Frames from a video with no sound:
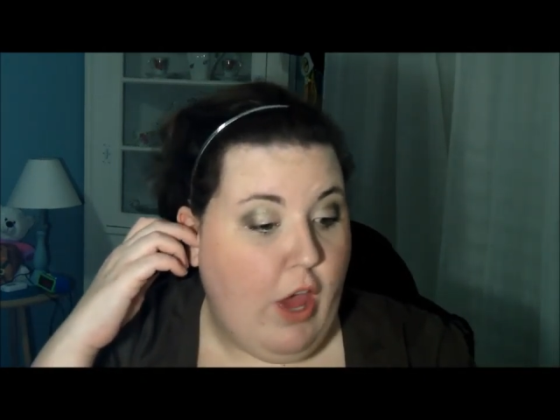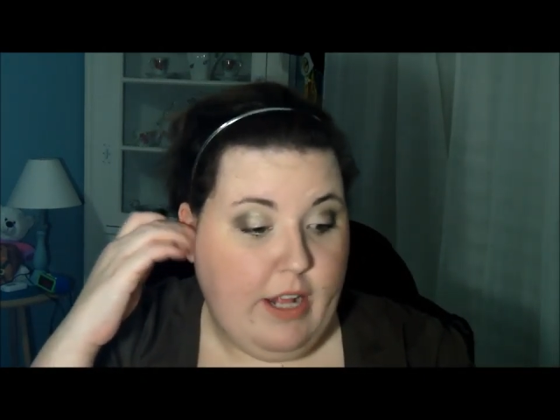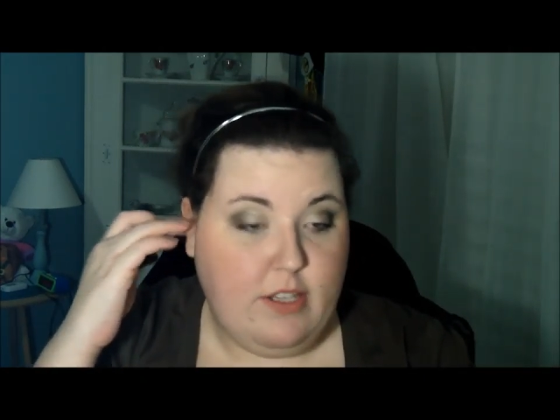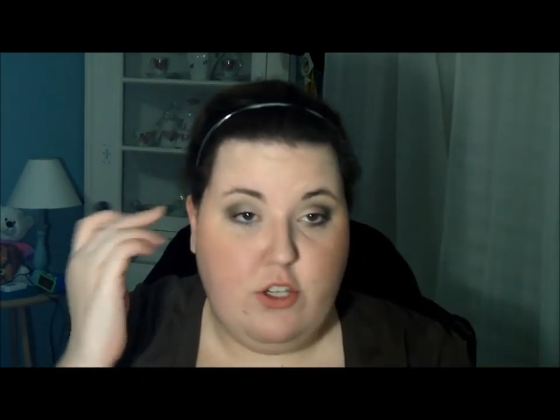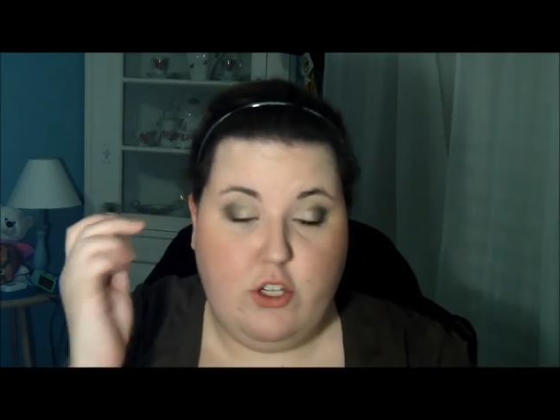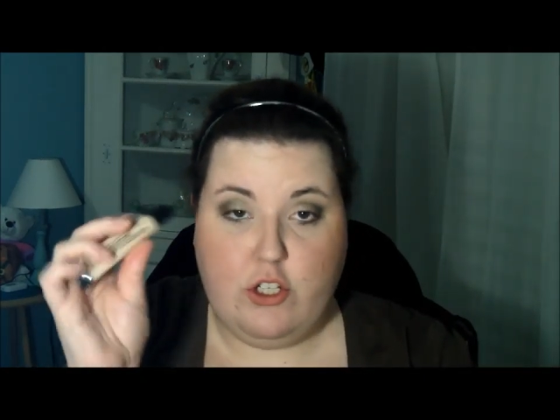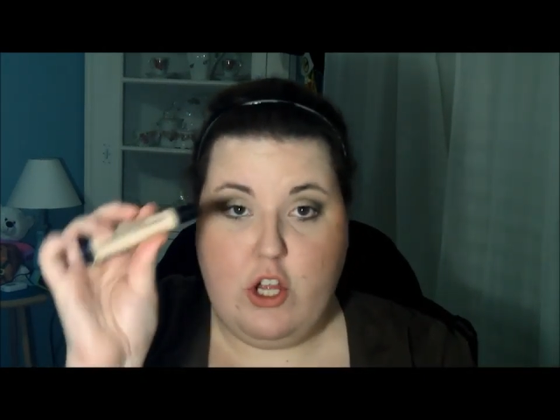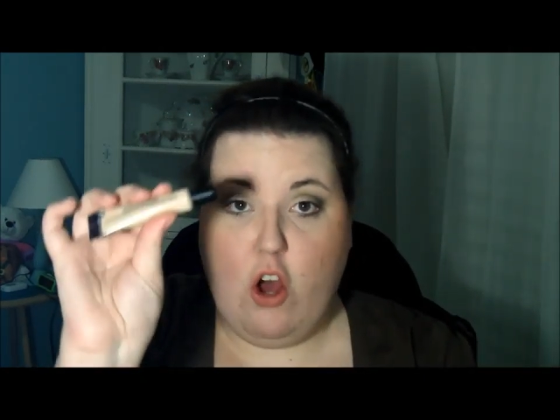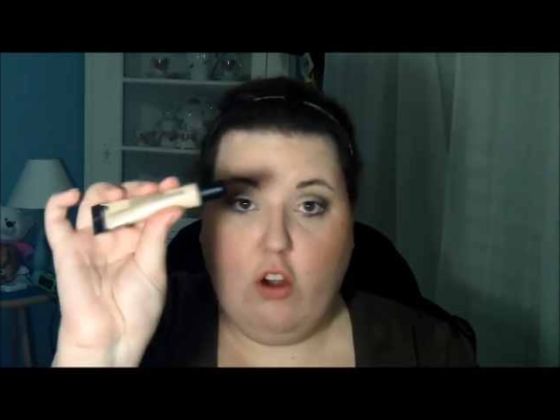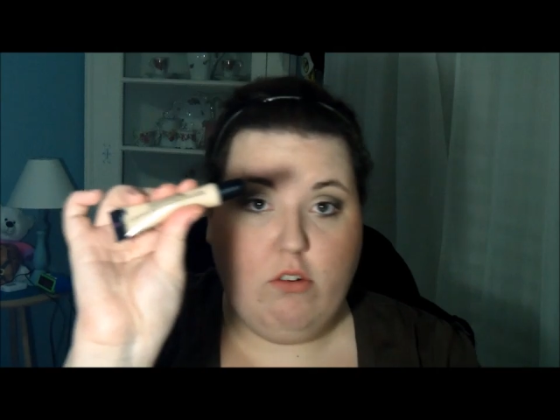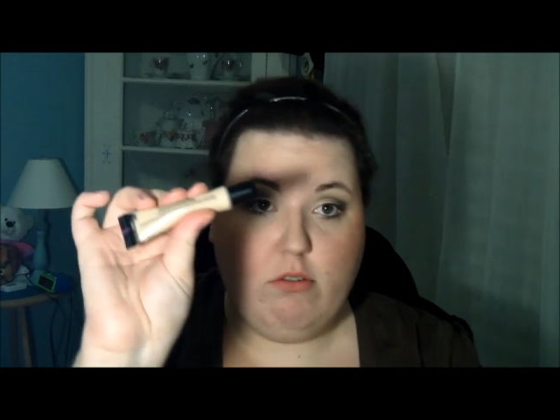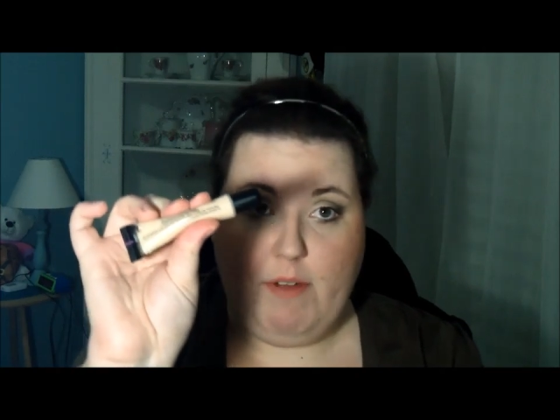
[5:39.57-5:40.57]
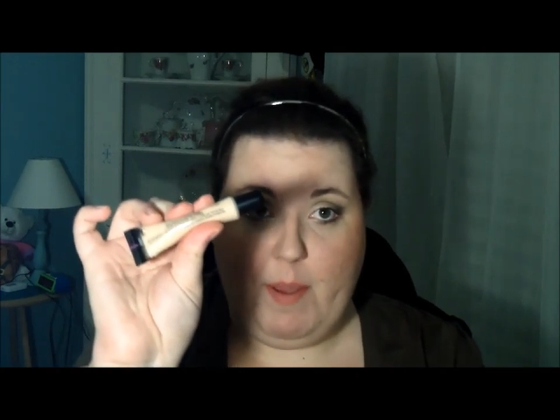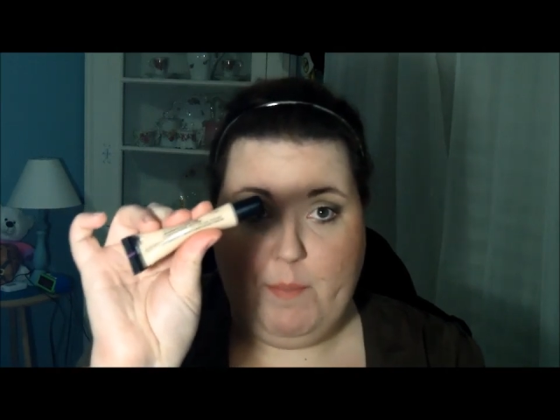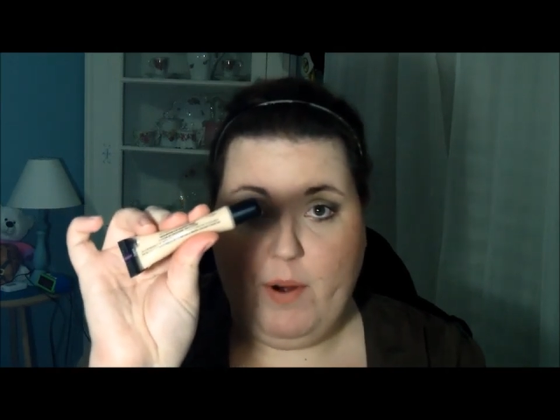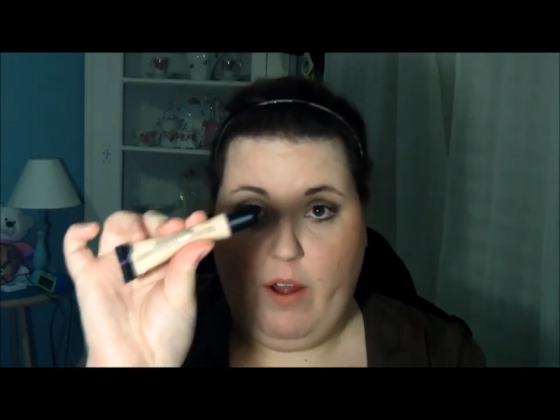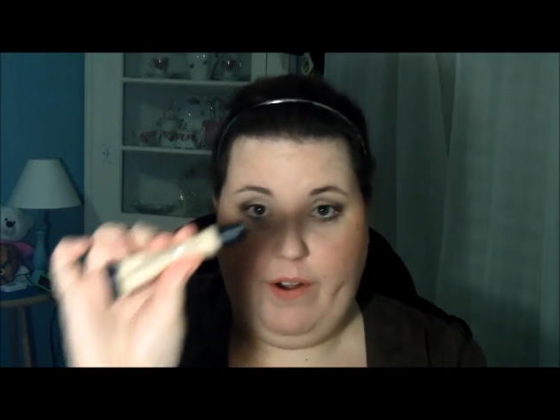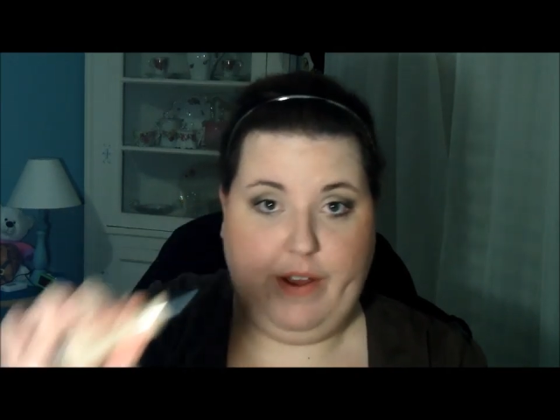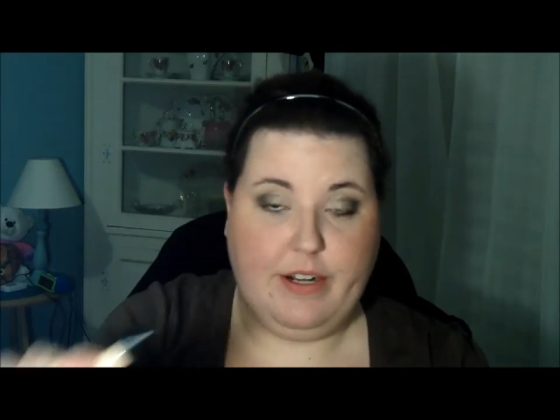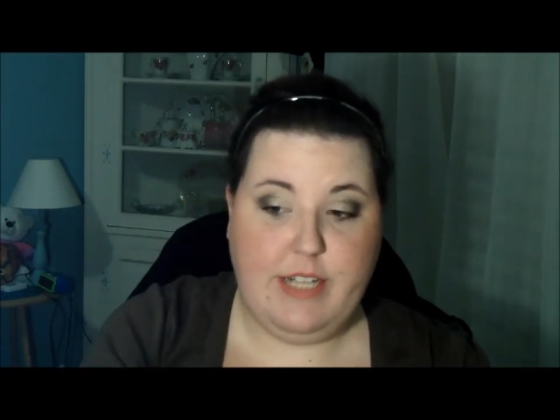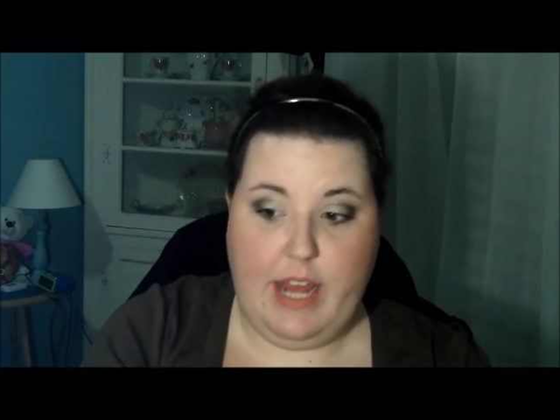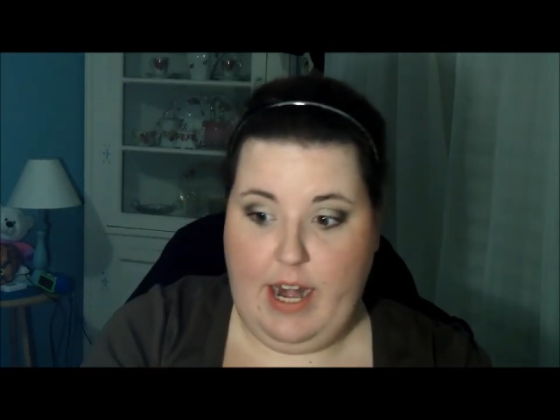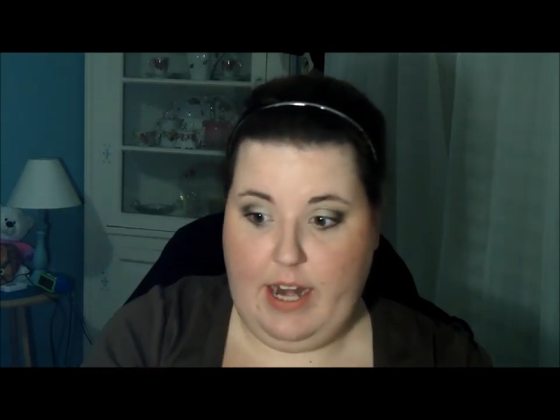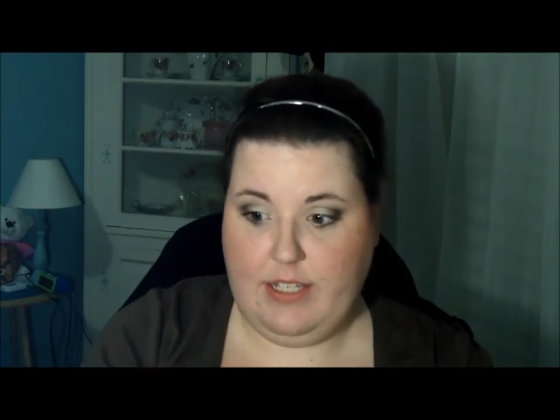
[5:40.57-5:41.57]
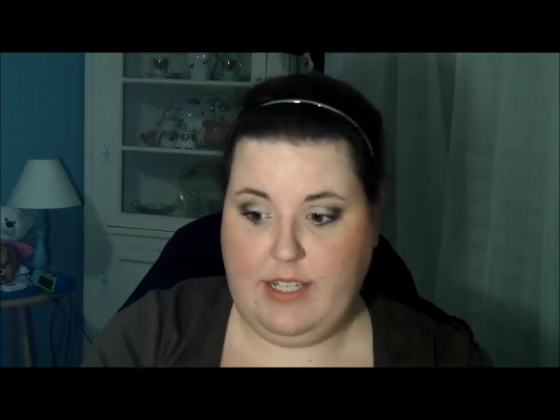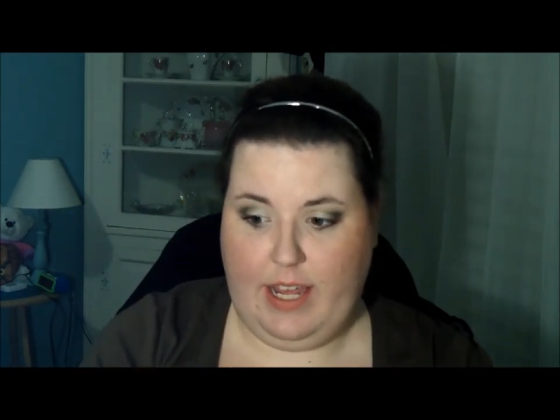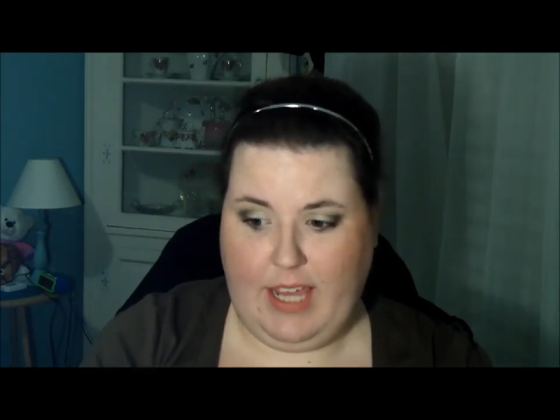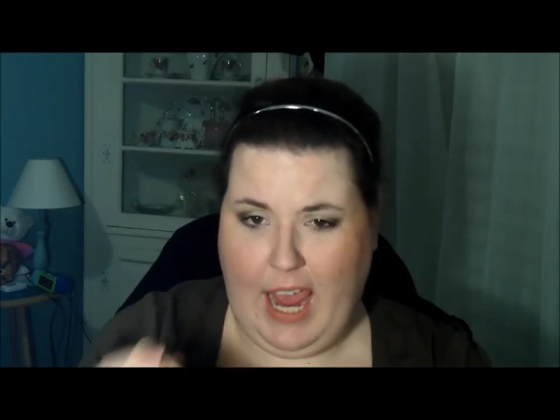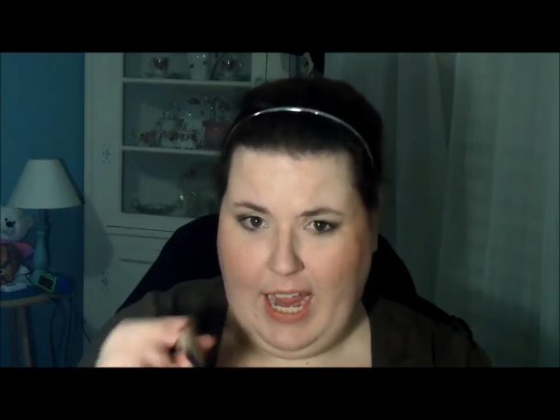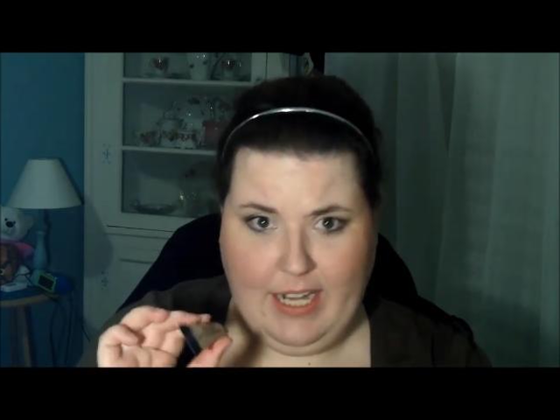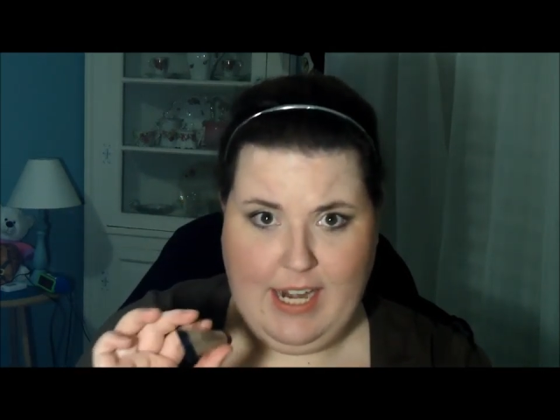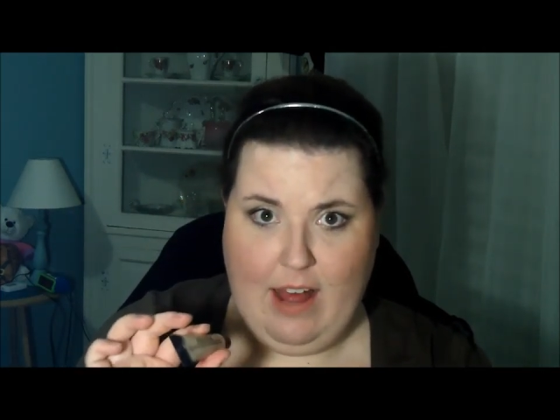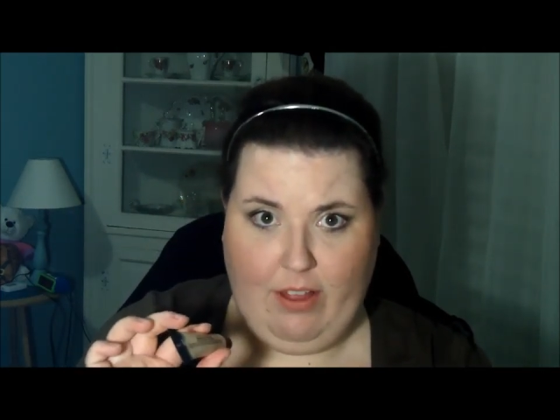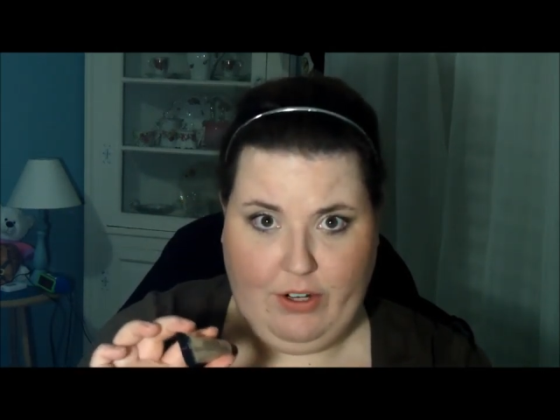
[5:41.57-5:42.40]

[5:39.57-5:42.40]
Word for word: It's just a great product, and it's like $8.